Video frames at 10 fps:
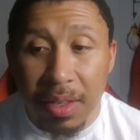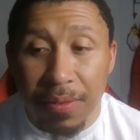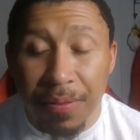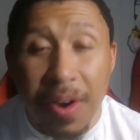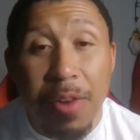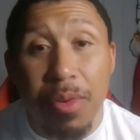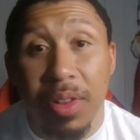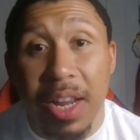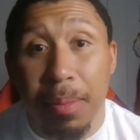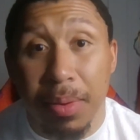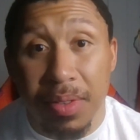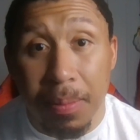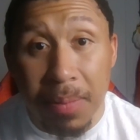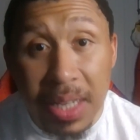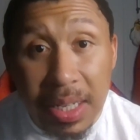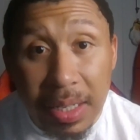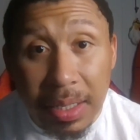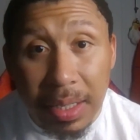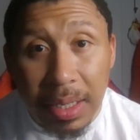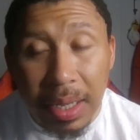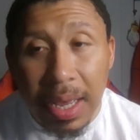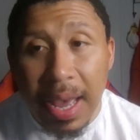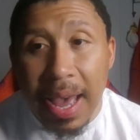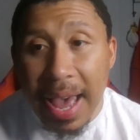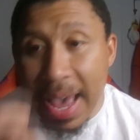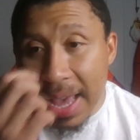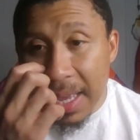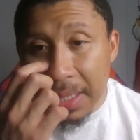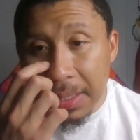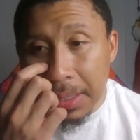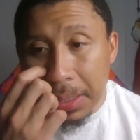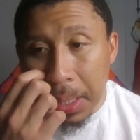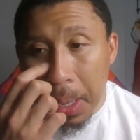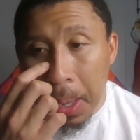very relatable to me as